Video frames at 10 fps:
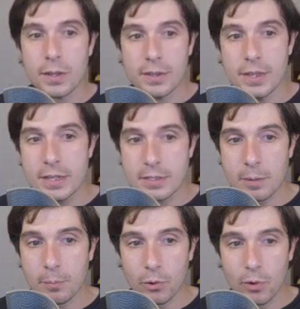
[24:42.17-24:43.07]
this
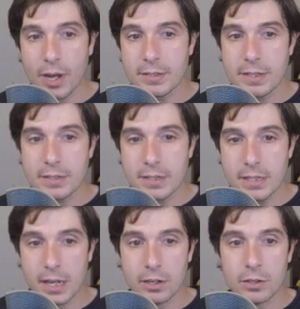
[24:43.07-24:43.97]
process
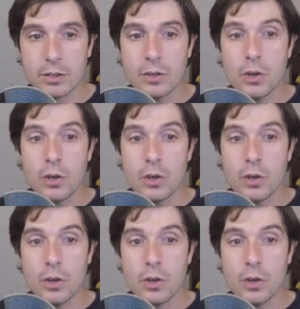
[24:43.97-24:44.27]
container